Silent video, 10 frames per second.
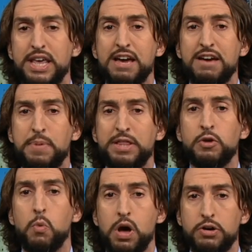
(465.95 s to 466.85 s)
they have
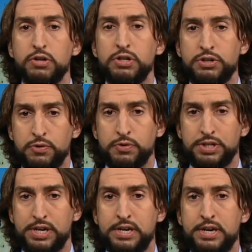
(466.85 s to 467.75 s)
been the one or the two
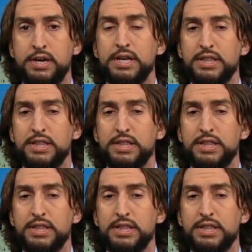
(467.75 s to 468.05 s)
seed.